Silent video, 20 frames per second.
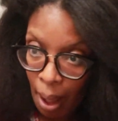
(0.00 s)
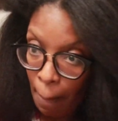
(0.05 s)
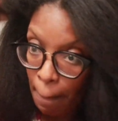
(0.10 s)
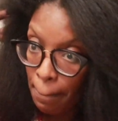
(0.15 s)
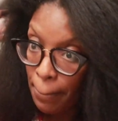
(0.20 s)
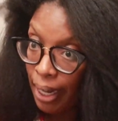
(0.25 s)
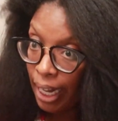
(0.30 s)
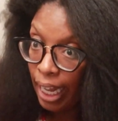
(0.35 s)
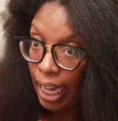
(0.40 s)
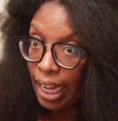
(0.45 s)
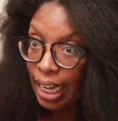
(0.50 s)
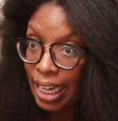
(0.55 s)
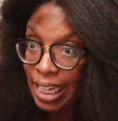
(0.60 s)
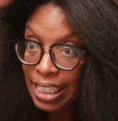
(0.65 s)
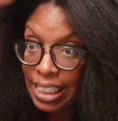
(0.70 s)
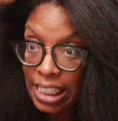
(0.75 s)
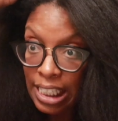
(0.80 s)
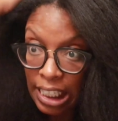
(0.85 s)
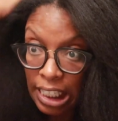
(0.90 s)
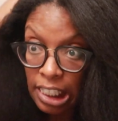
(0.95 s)
But
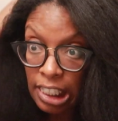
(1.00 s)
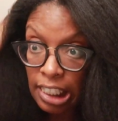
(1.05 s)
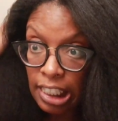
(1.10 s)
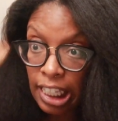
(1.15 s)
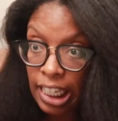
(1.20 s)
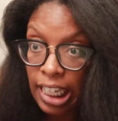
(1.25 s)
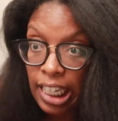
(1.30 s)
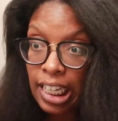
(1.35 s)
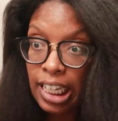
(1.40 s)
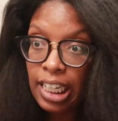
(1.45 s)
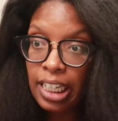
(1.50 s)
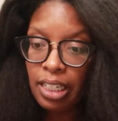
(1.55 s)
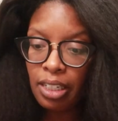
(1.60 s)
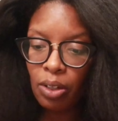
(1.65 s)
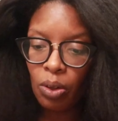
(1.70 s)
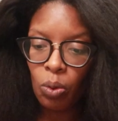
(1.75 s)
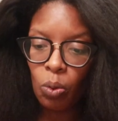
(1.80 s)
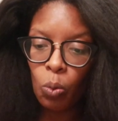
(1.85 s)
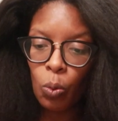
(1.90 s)
until then,